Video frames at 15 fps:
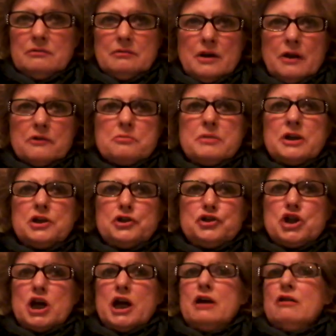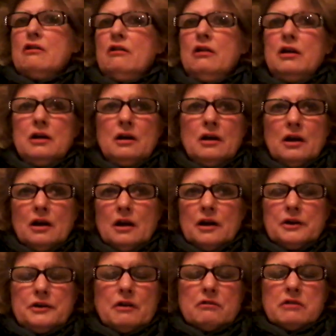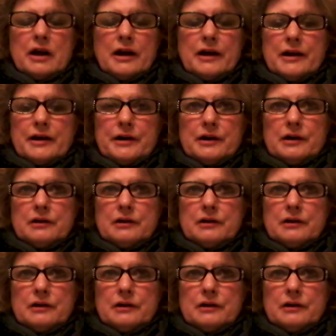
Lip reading: Never been to jail. Never had